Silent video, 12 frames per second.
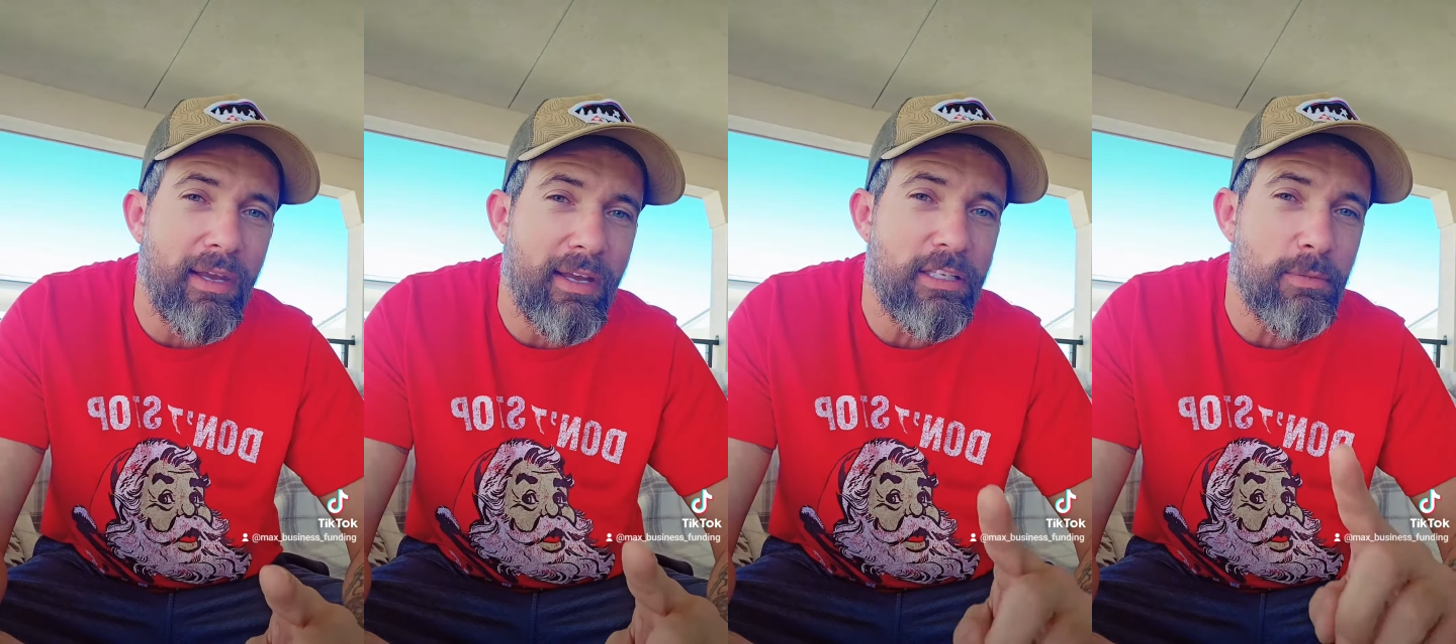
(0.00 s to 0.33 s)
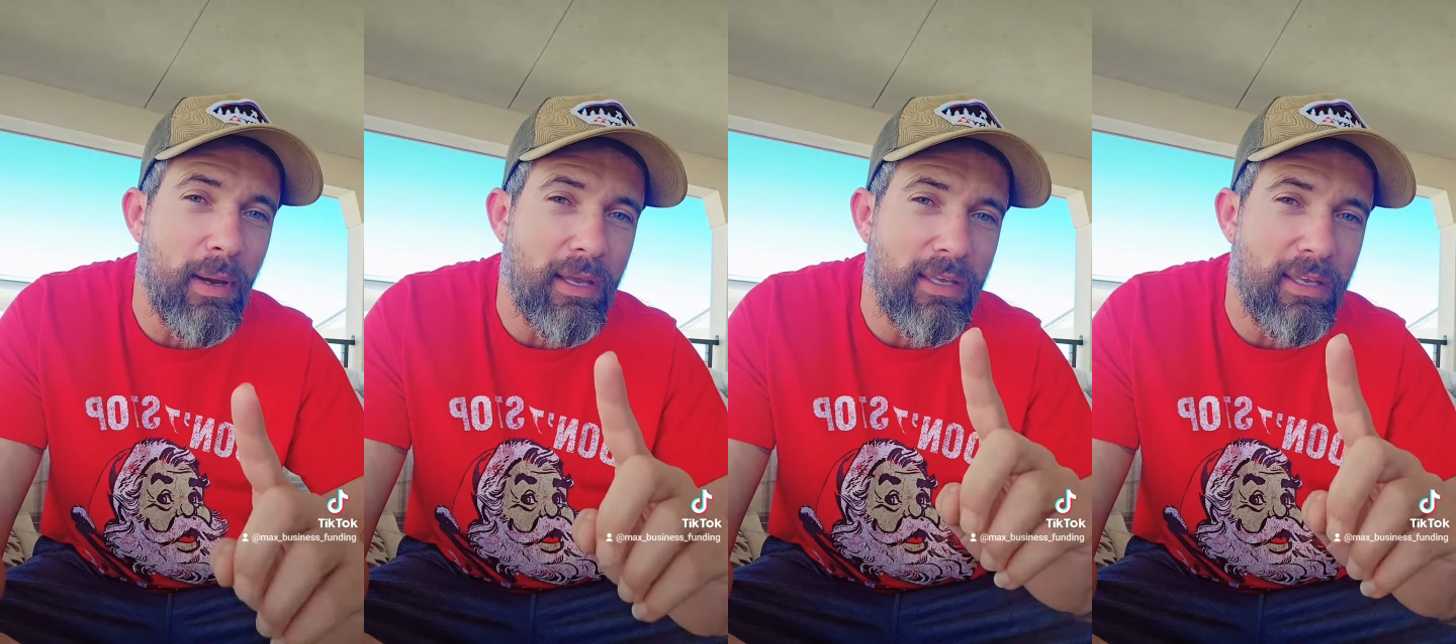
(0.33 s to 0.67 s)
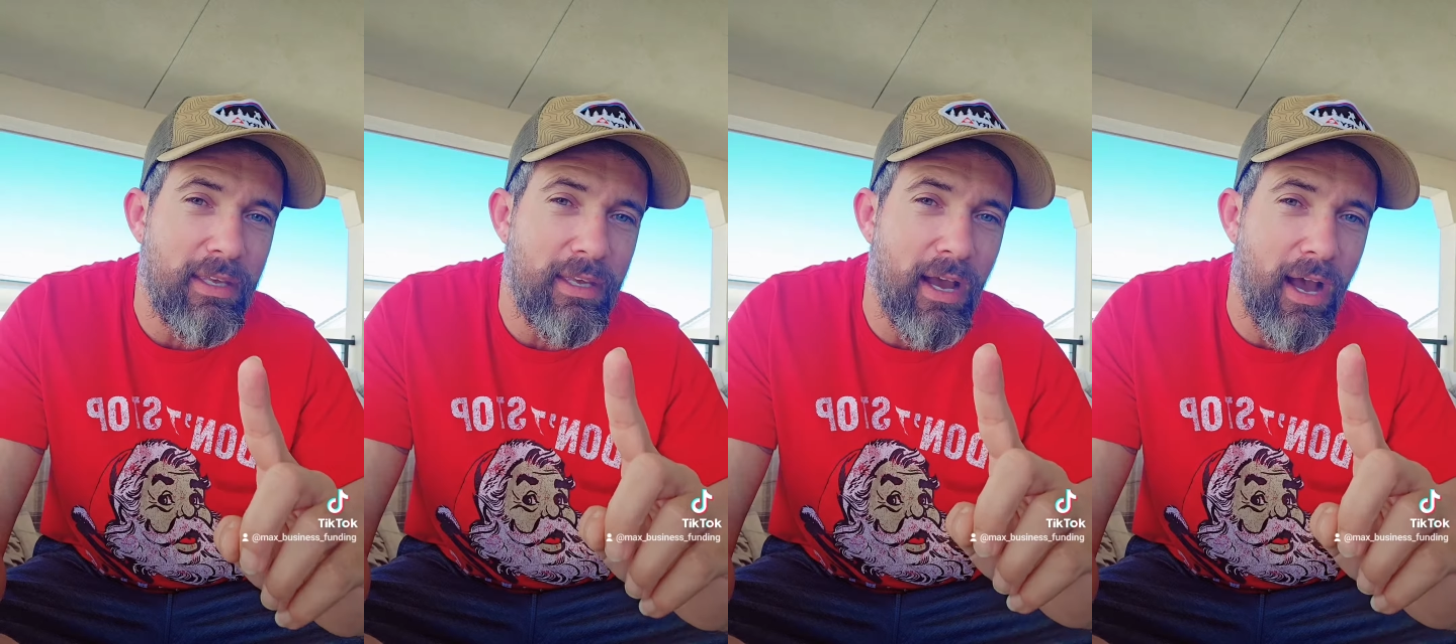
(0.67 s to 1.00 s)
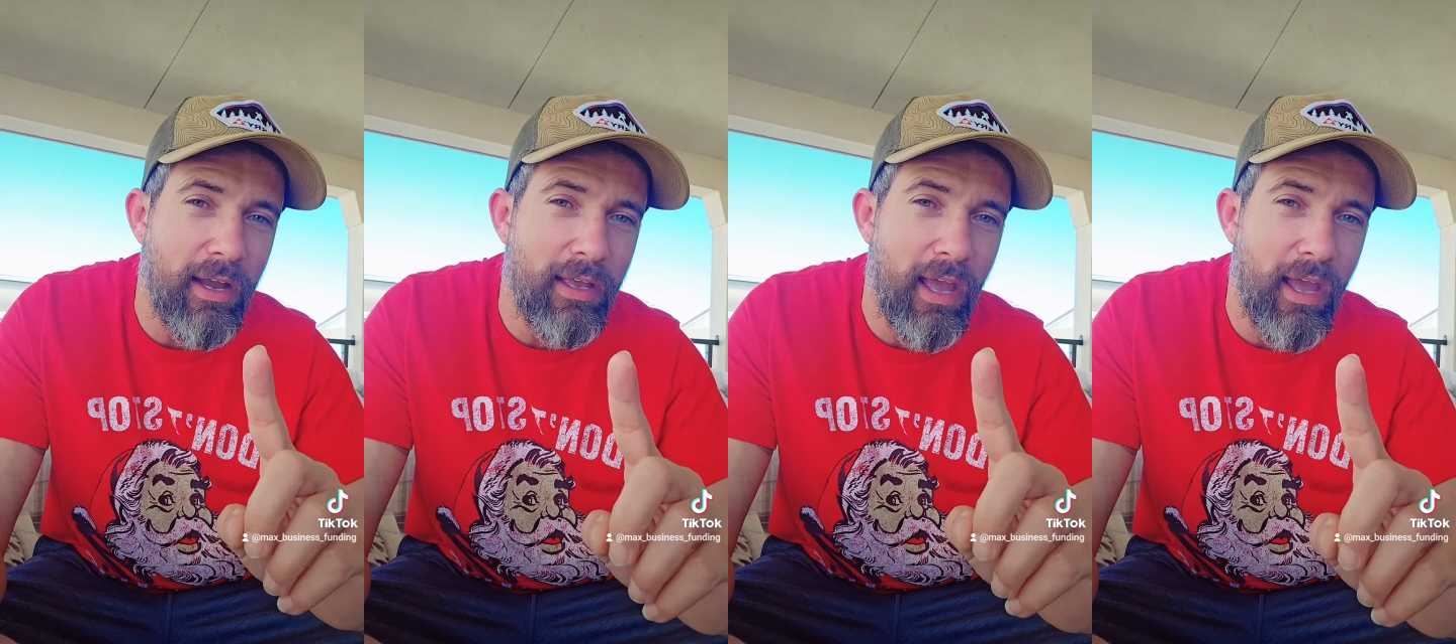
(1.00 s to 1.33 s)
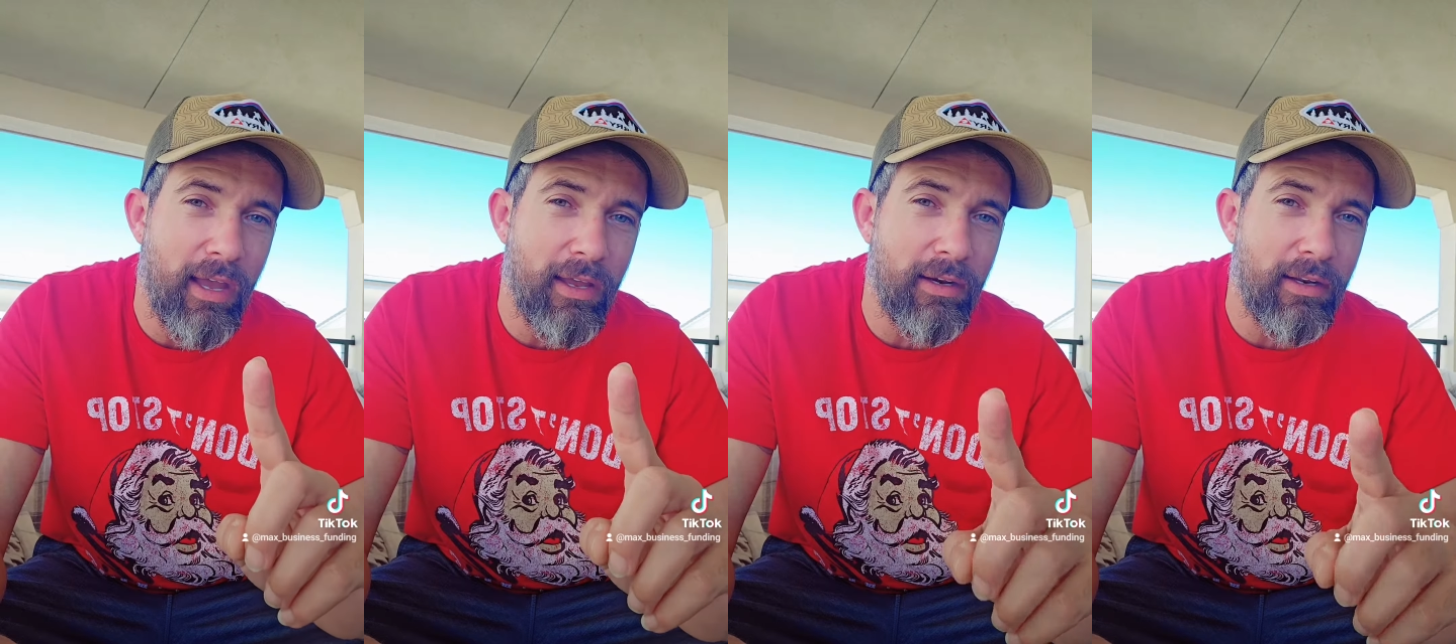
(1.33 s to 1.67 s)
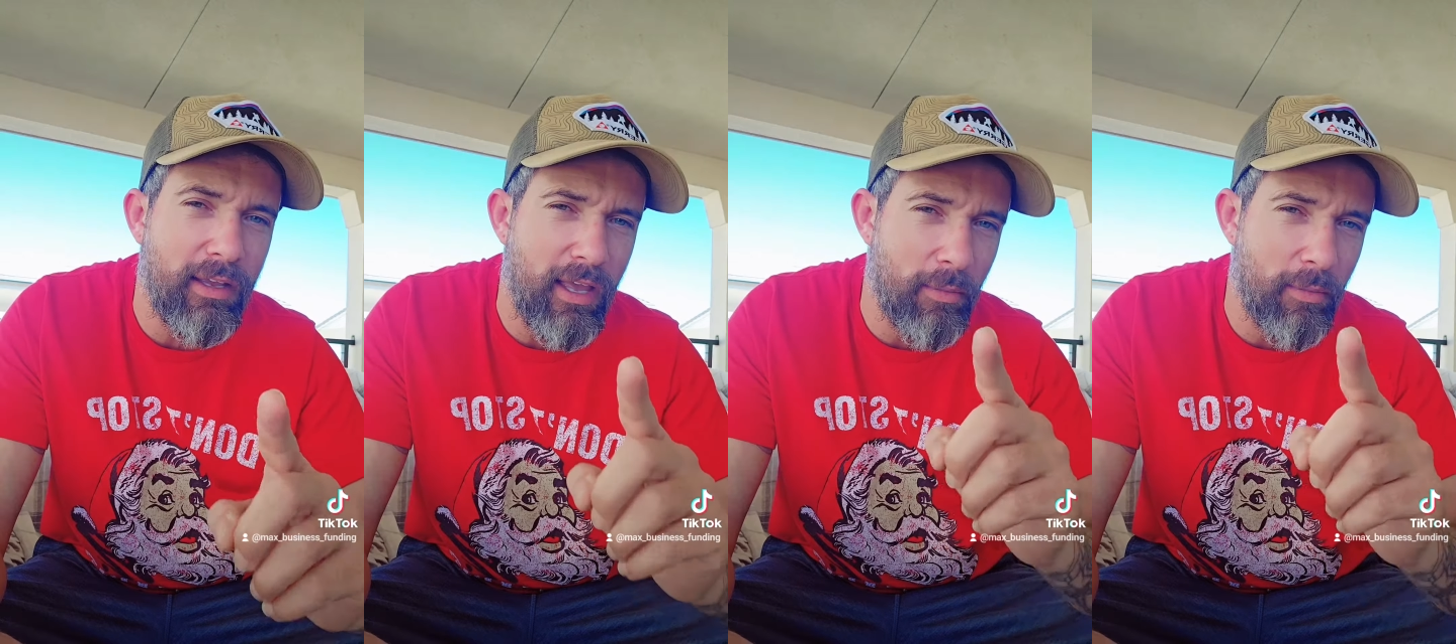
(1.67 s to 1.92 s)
It's my EIN.